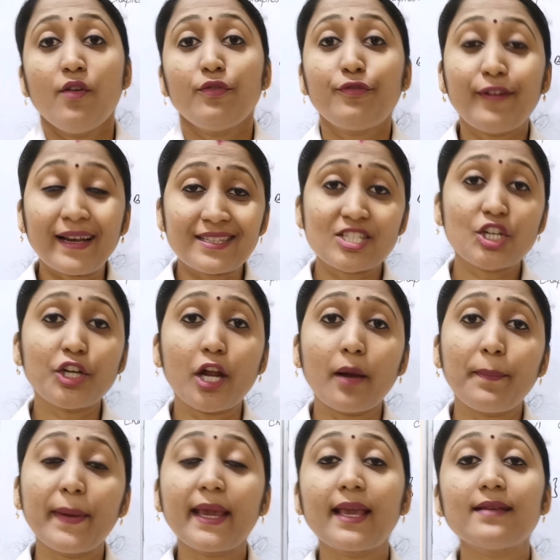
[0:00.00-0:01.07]
First
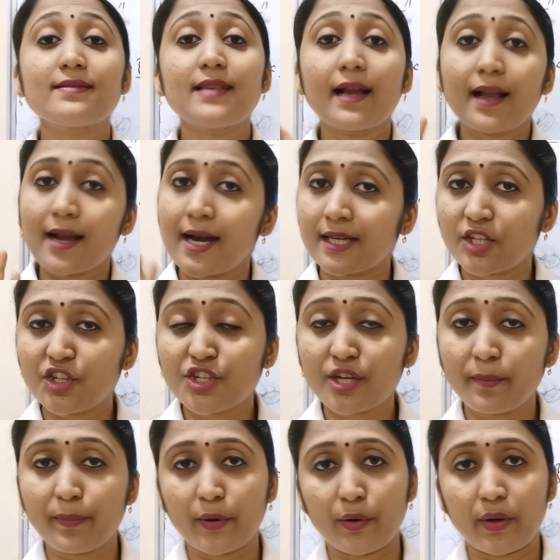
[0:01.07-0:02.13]
topic is the
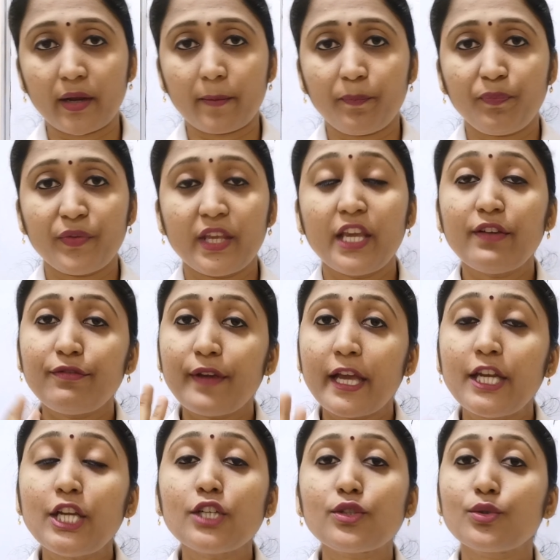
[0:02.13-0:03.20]
Cartesian product. If
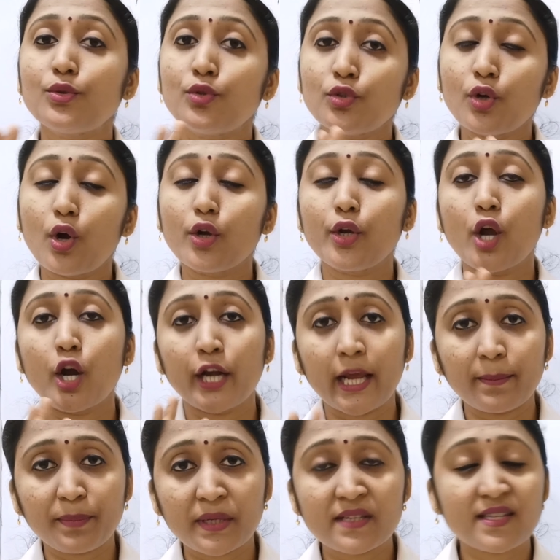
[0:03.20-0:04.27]
any two
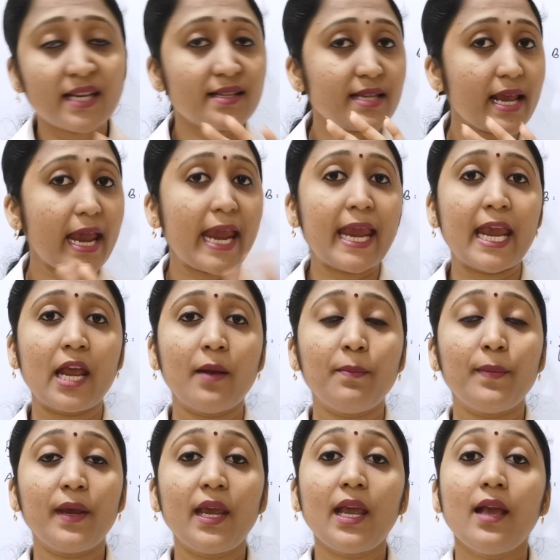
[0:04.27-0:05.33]
non-empty sets A
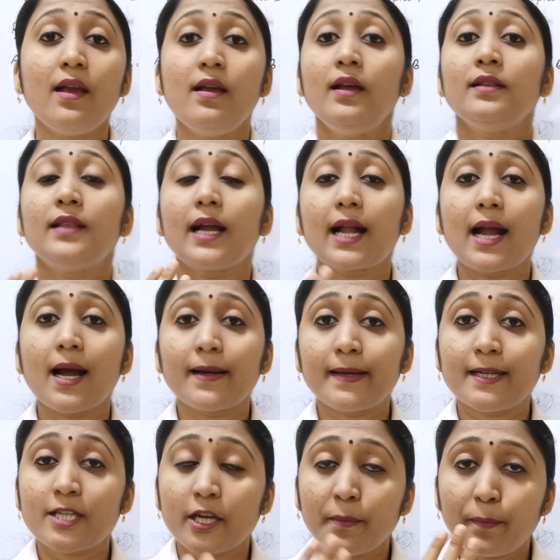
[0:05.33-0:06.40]
and B, the
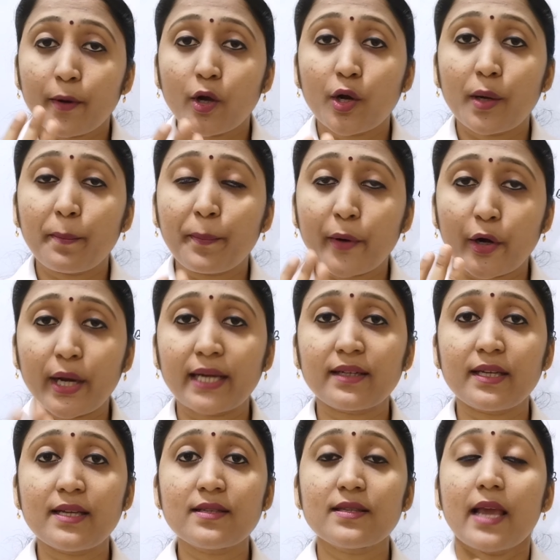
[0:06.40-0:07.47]
Cartesian
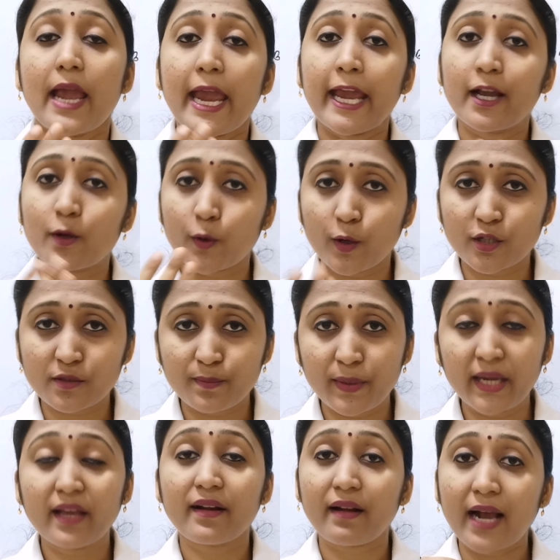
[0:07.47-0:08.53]
product is A cross
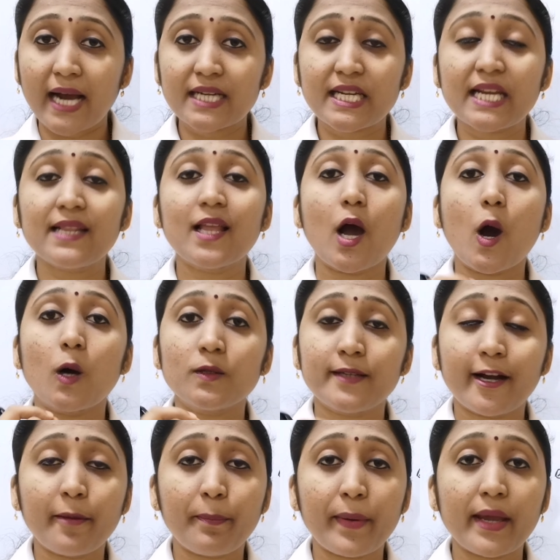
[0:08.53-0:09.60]
B. Write in the
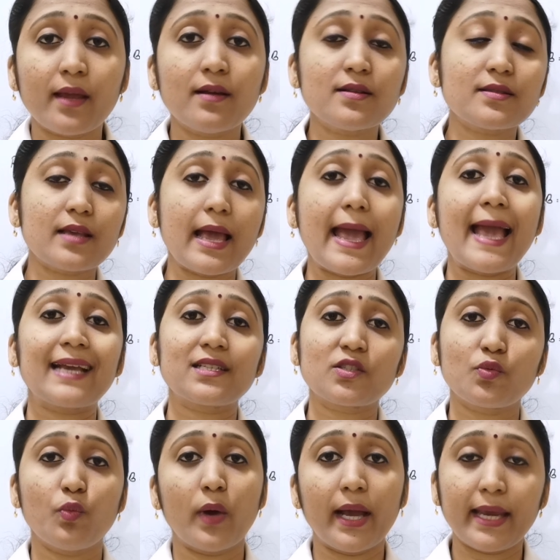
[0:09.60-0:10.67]
ordered pairs
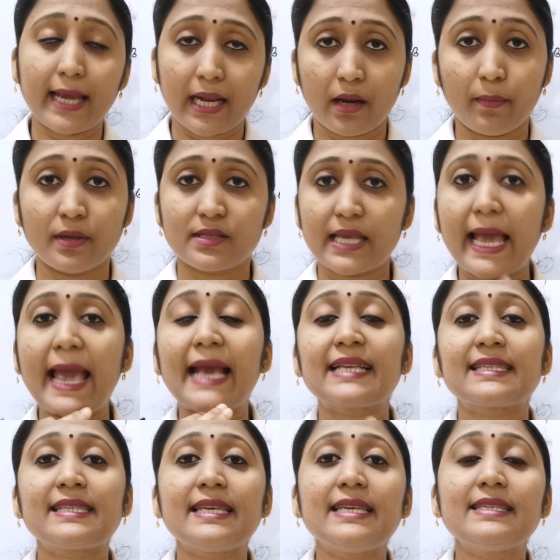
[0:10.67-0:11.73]
X, Y elements.
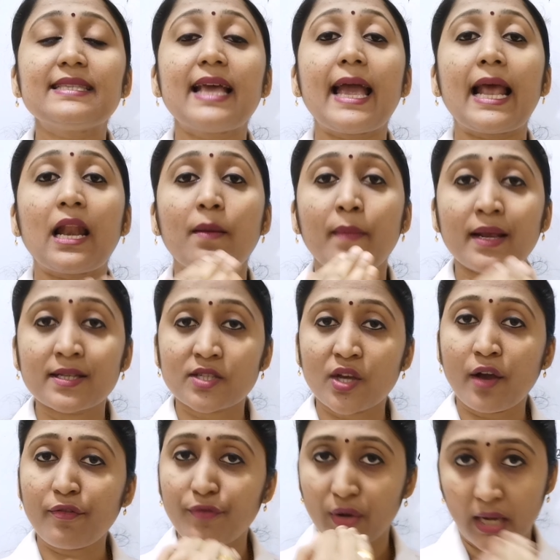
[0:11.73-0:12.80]
X is the elements
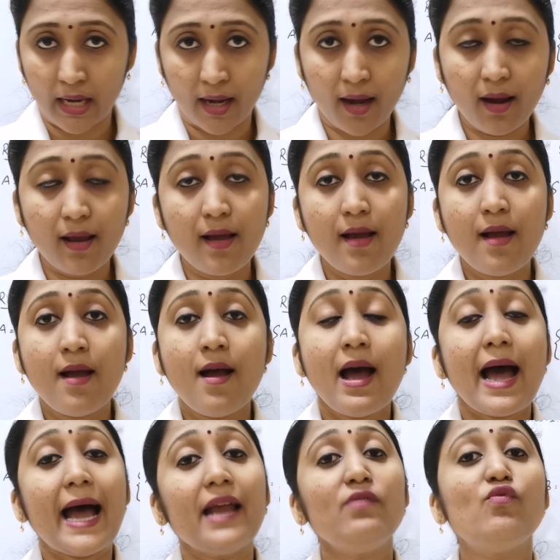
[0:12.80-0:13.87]
of A
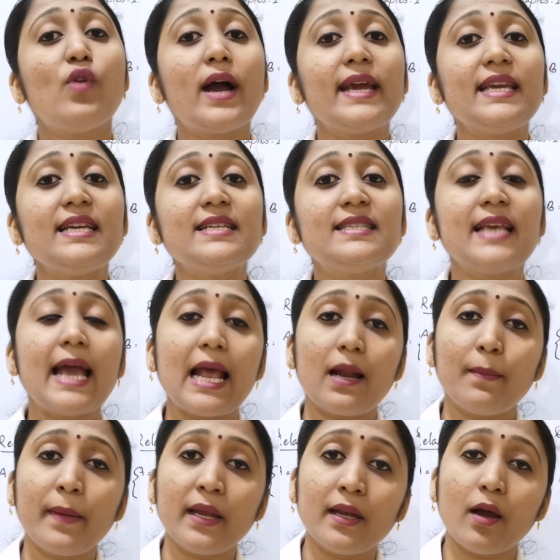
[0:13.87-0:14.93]
and Y is the
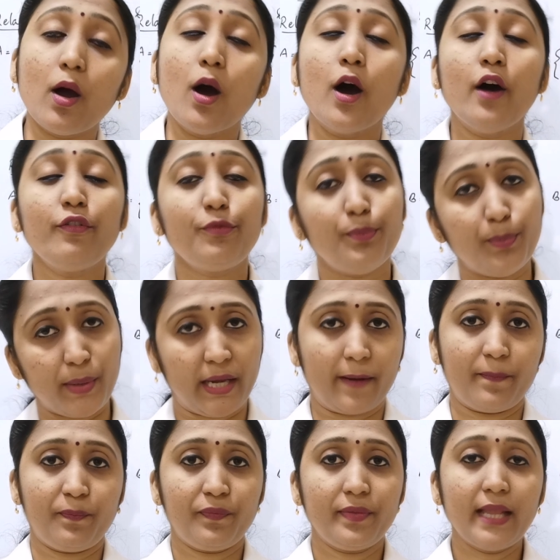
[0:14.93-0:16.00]
element of
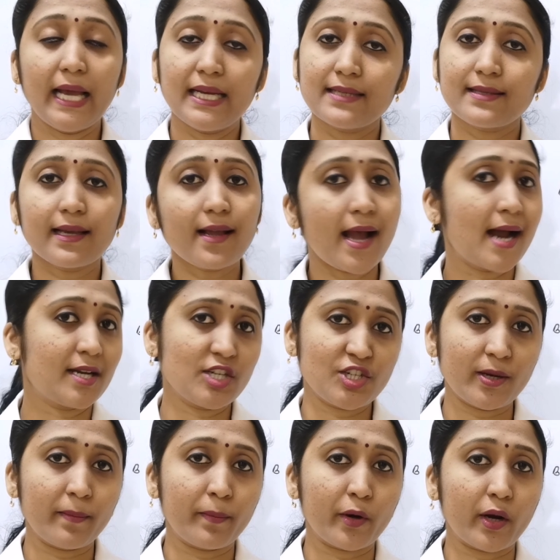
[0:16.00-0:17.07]
B. That is the
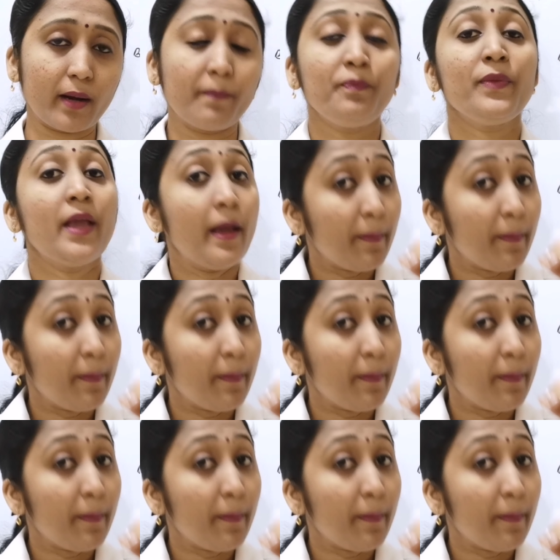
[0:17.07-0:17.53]
Cartesian product.